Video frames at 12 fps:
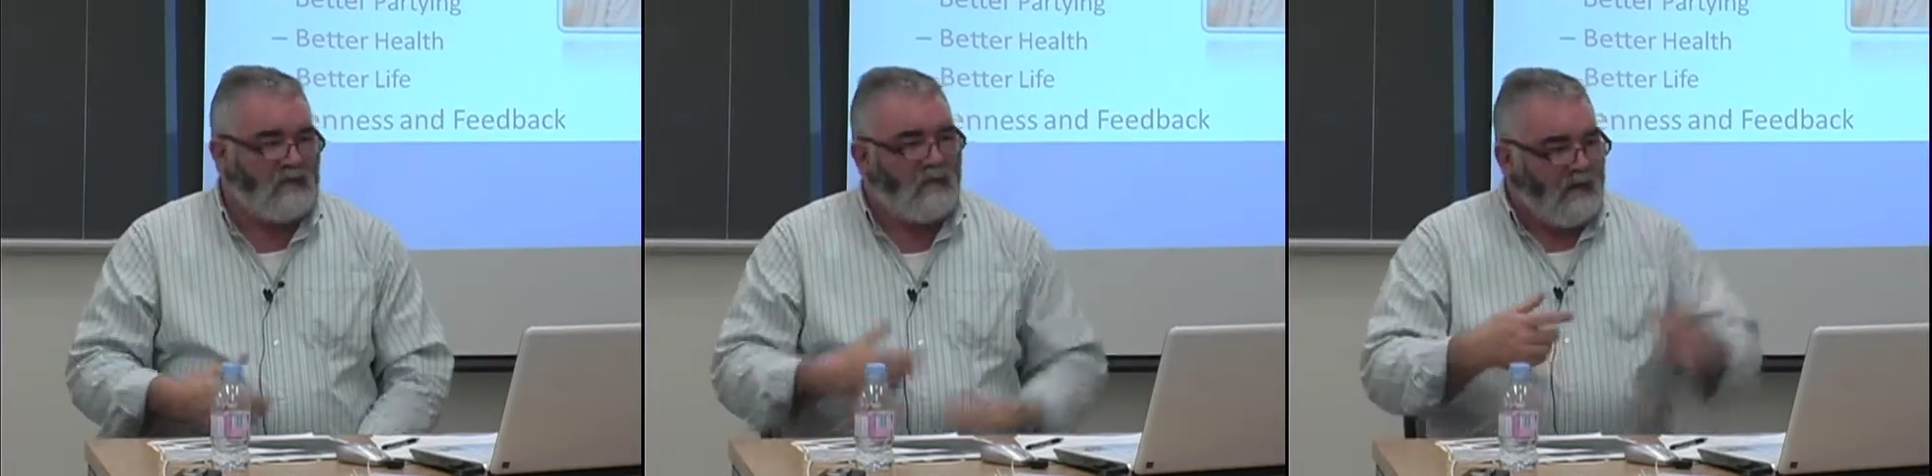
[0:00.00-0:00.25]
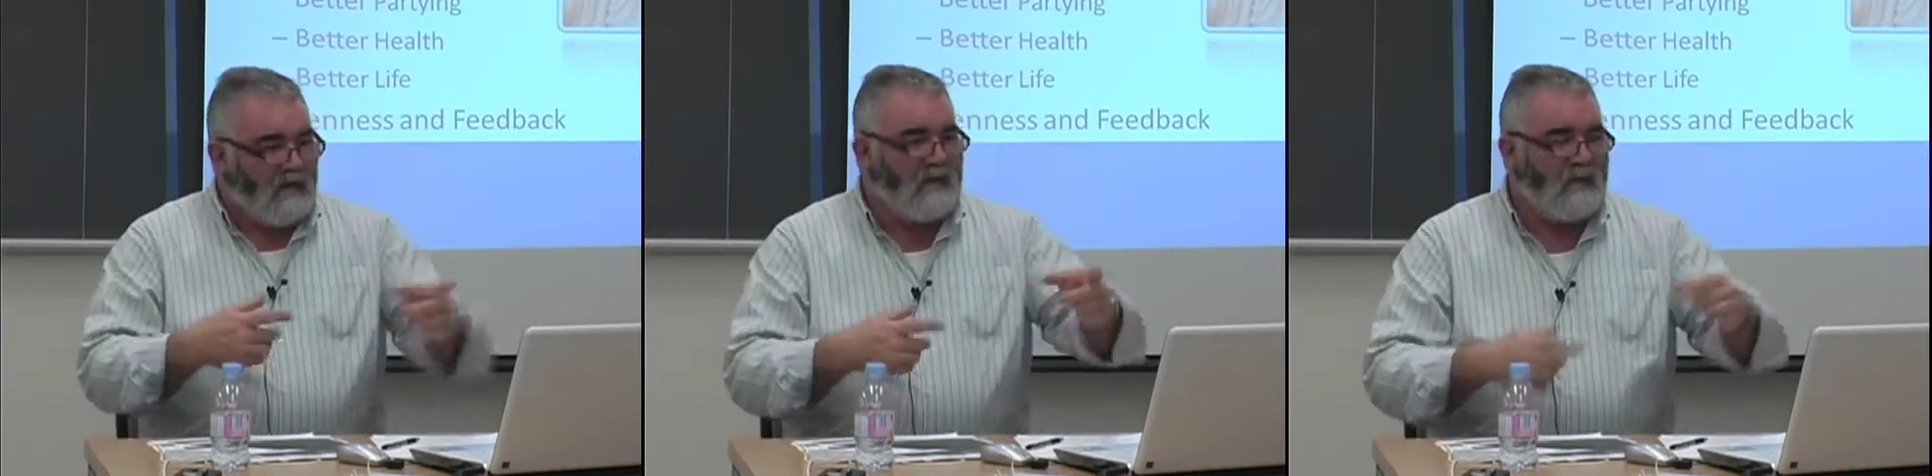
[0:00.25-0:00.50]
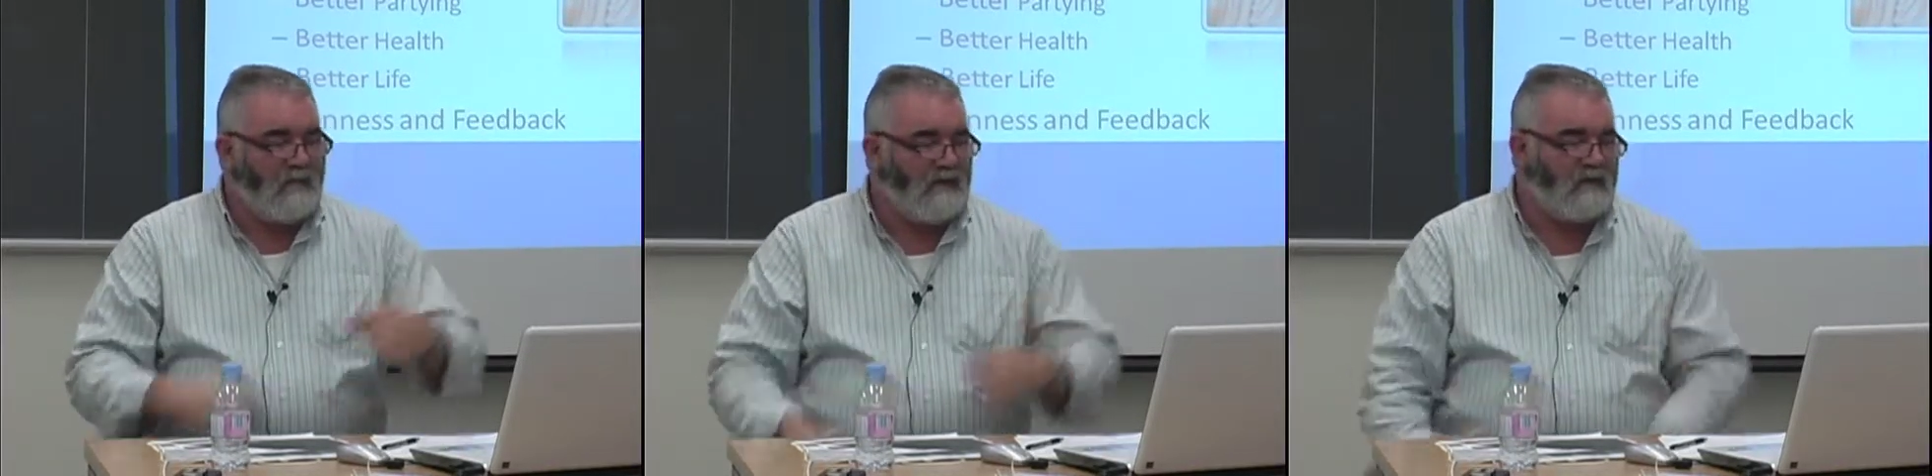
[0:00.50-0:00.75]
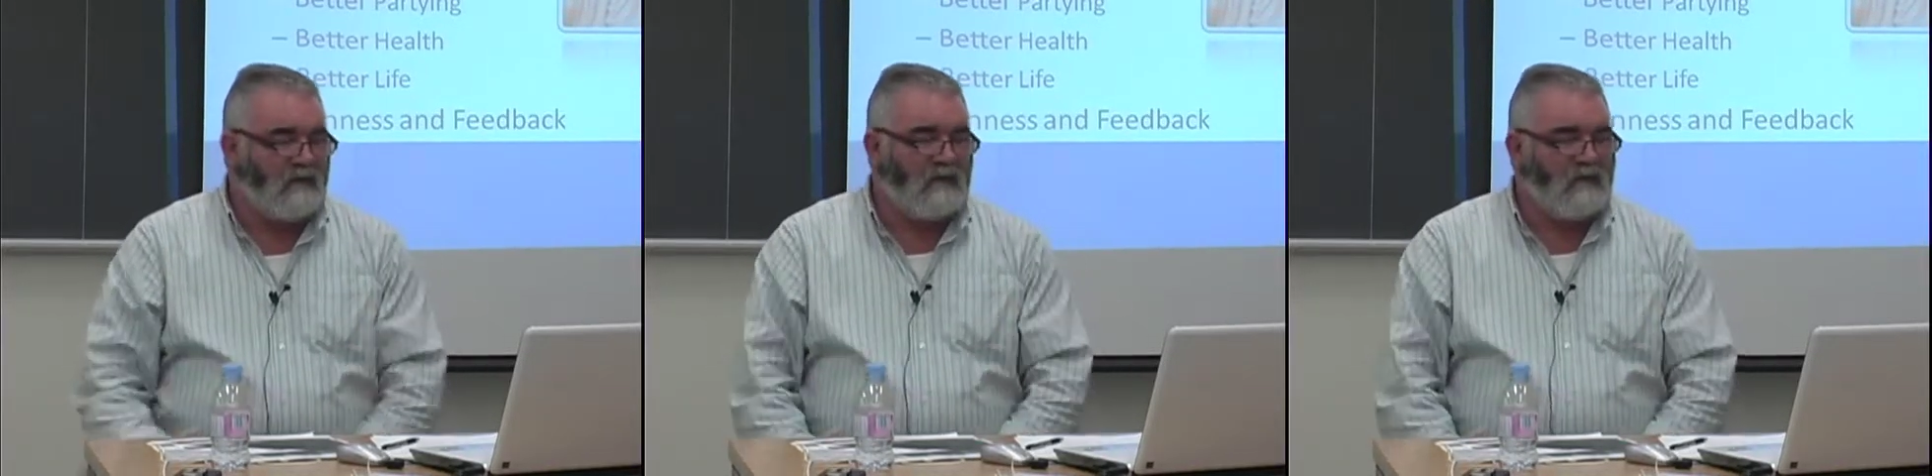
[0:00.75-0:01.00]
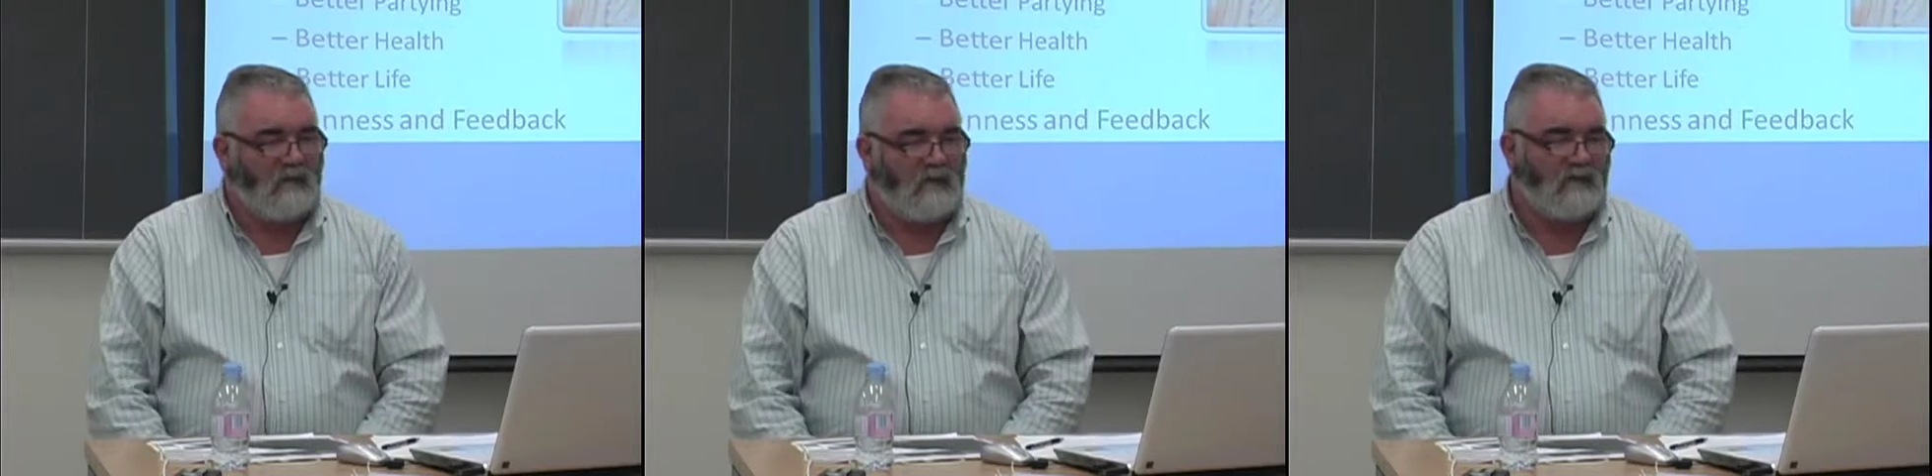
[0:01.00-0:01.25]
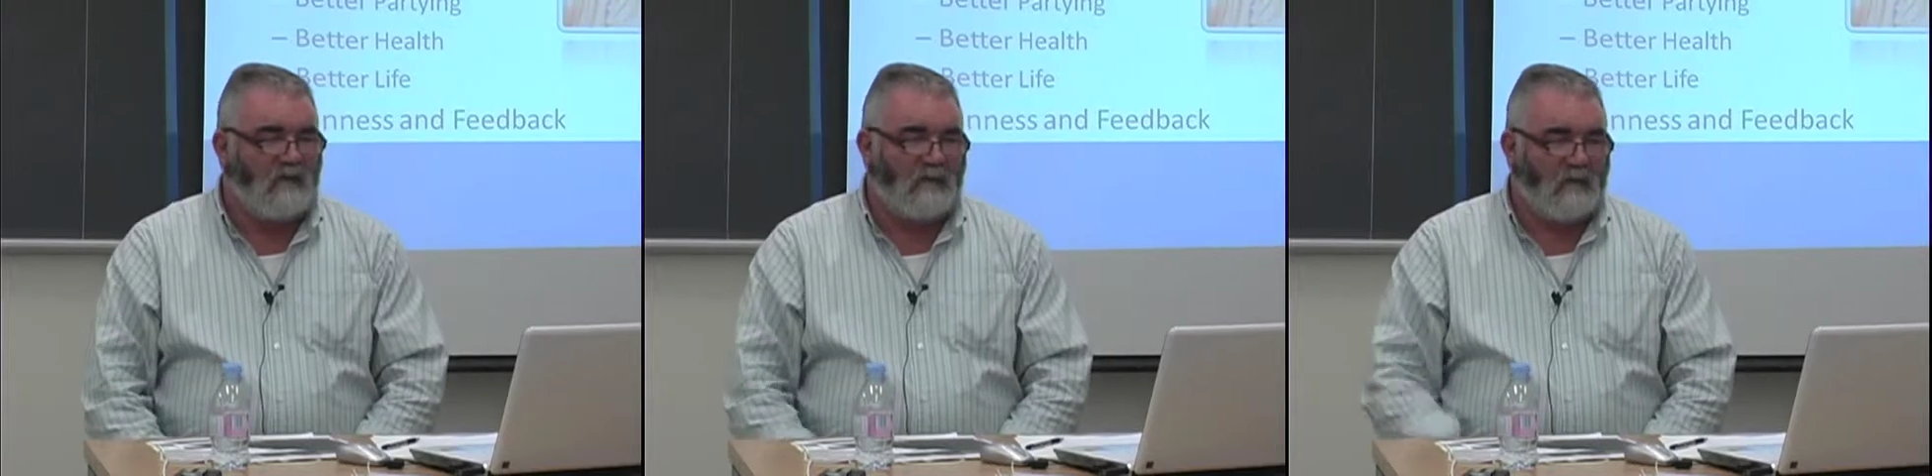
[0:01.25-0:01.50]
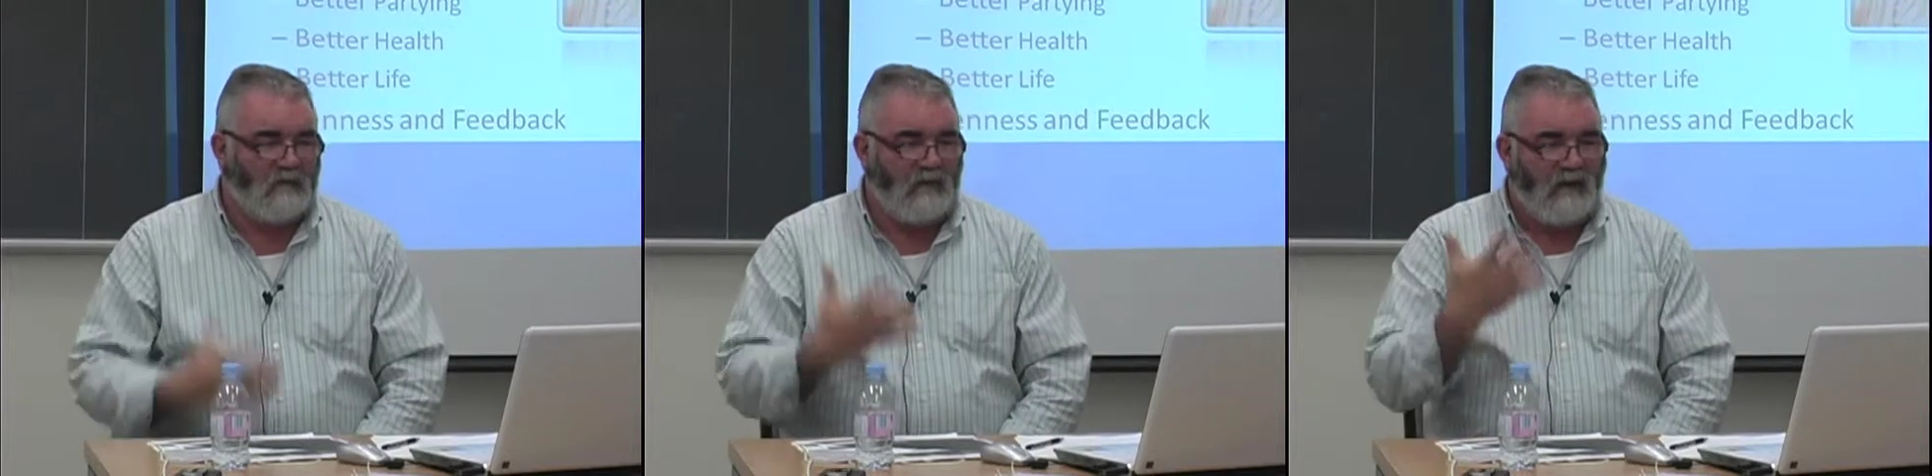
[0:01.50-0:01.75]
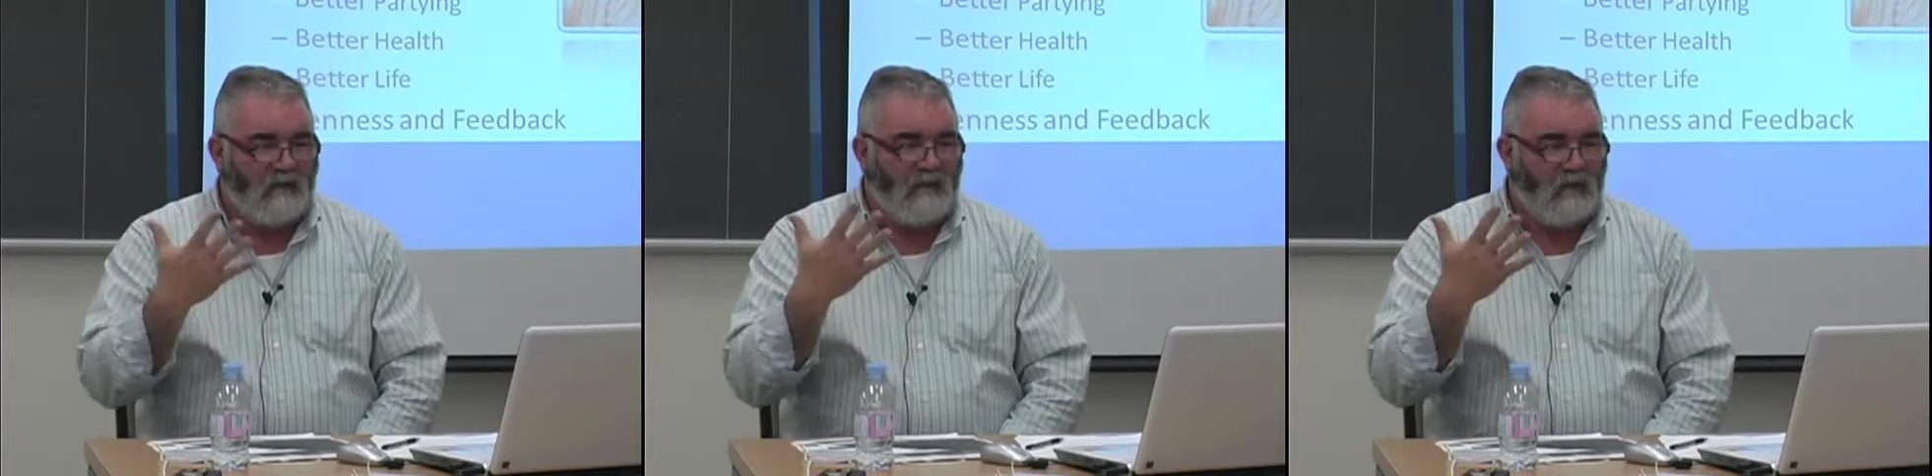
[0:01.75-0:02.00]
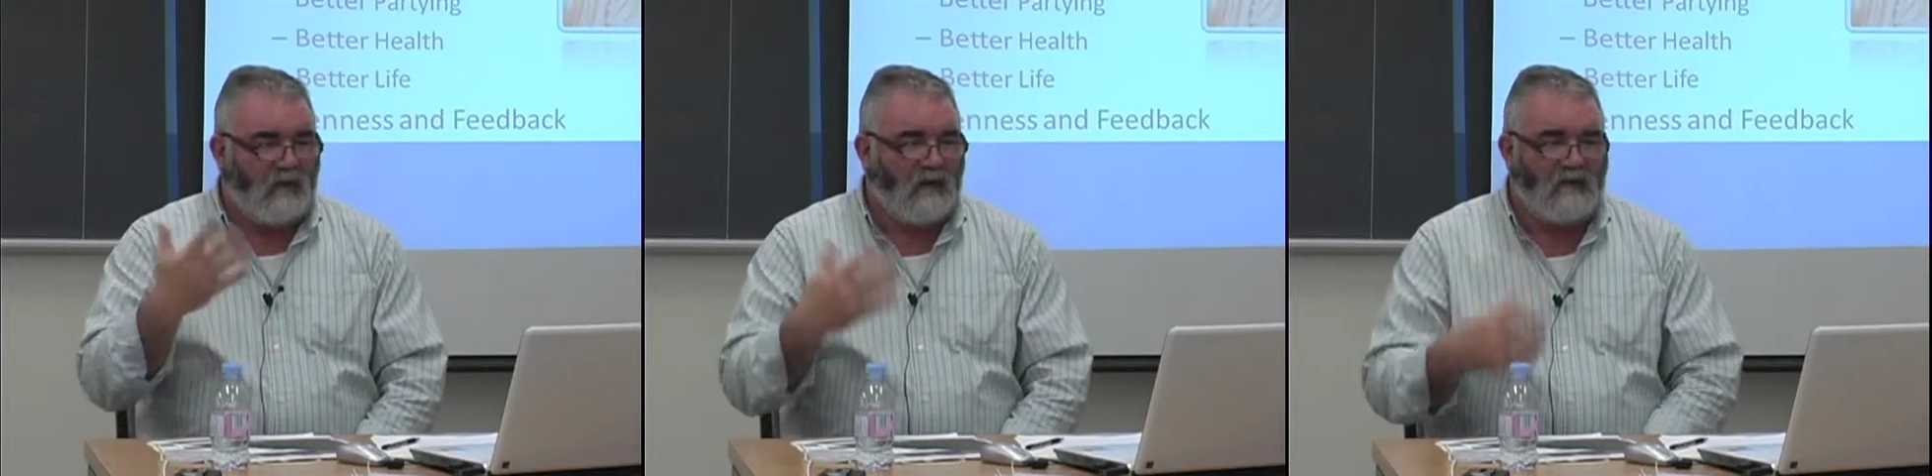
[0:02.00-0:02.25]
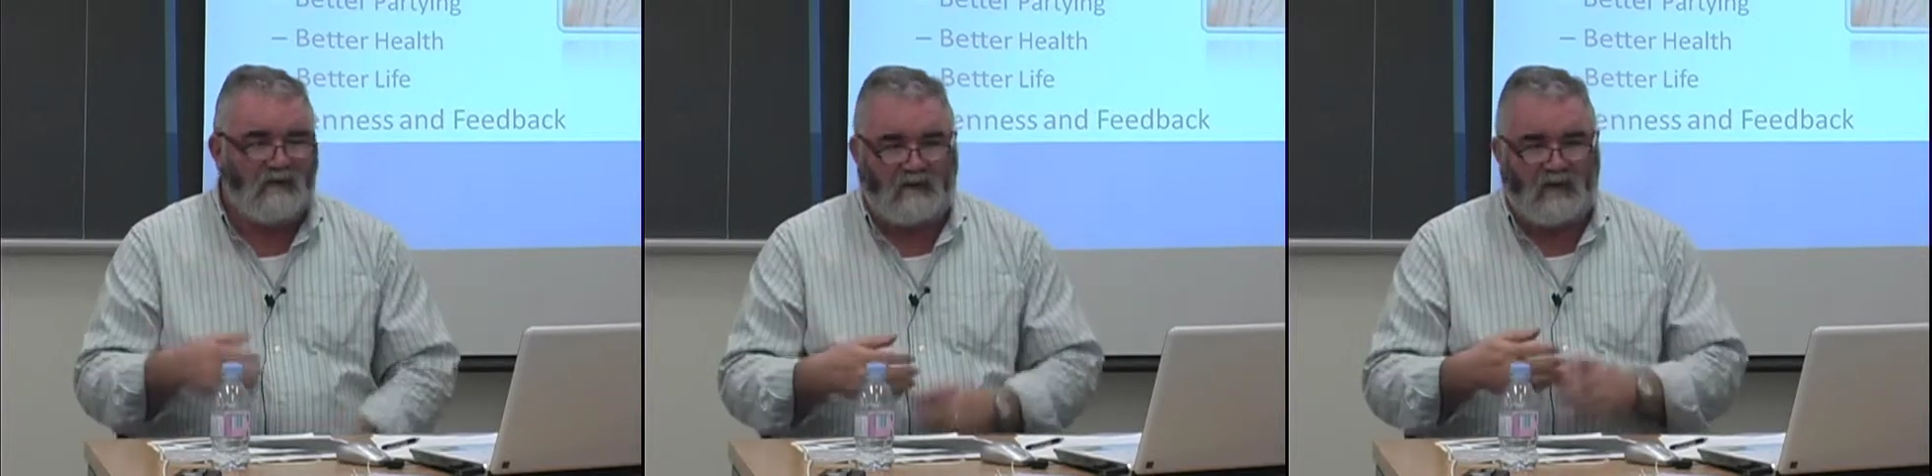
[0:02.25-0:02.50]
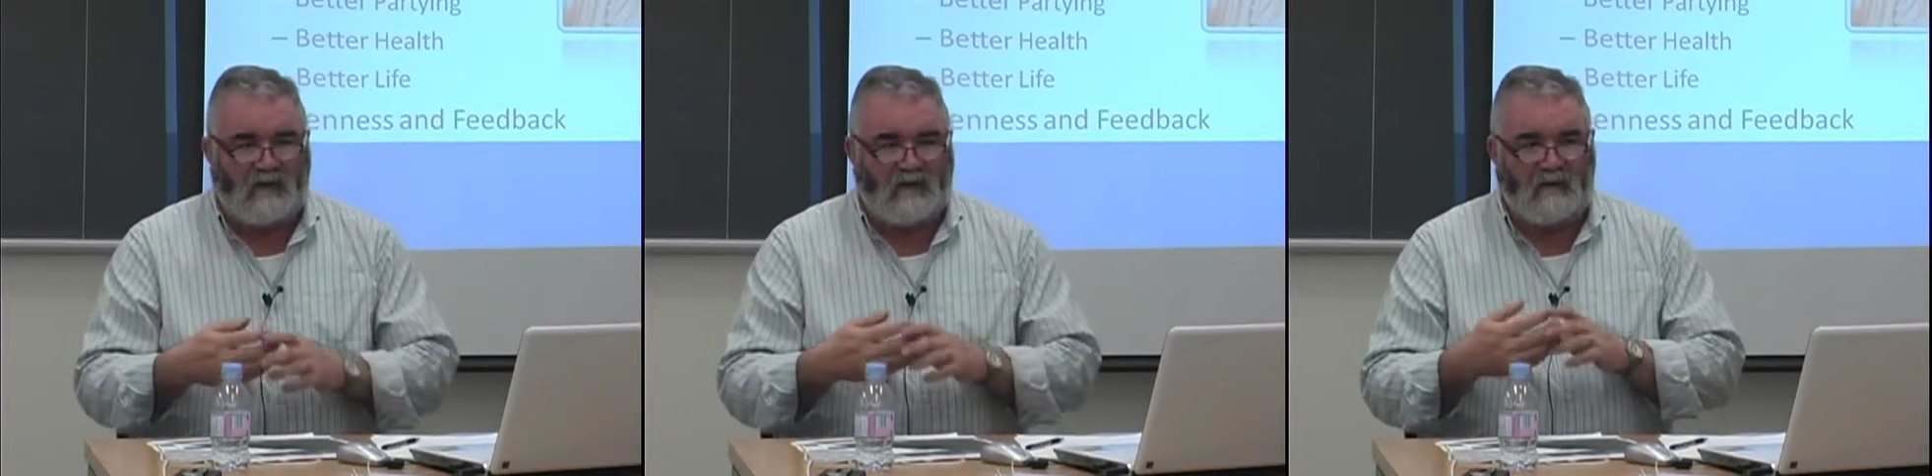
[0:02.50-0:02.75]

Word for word: Oh, I think I missed earlier when I was talking about we have four areas of health